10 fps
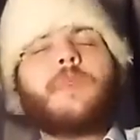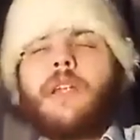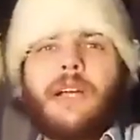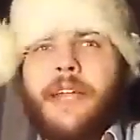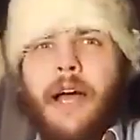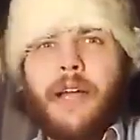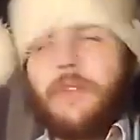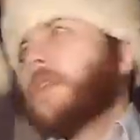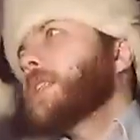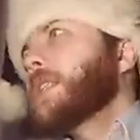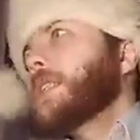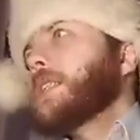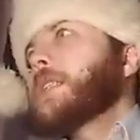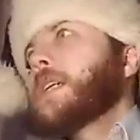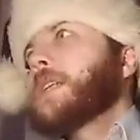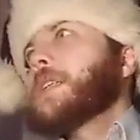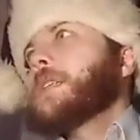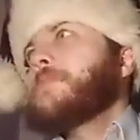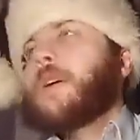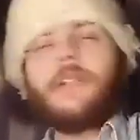Well, look, I don't think she took
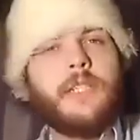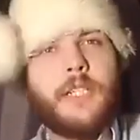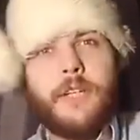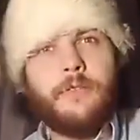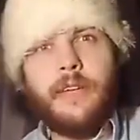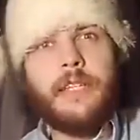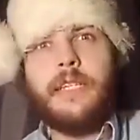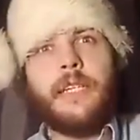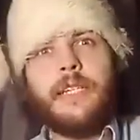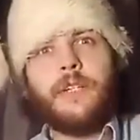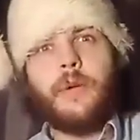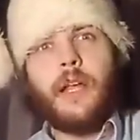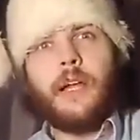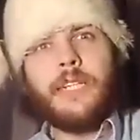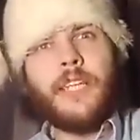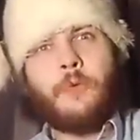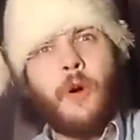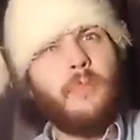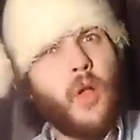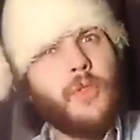much convincing to realise that you
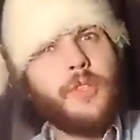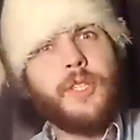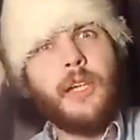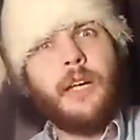were a monster.